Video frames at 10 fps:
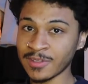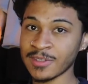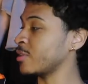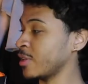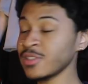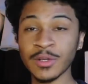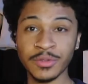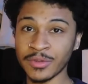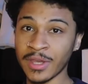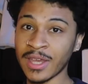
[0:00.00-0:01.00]
So let's go
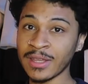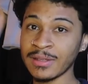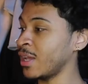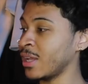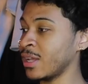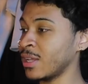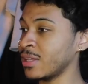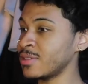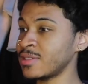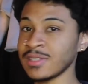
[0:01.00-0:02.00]
do that
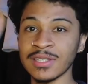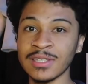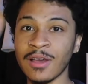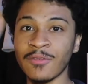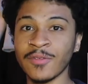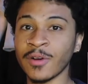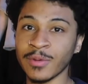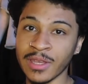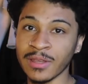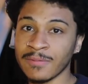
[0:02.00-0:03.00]
and see how far we
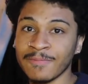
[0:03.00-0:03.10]
get.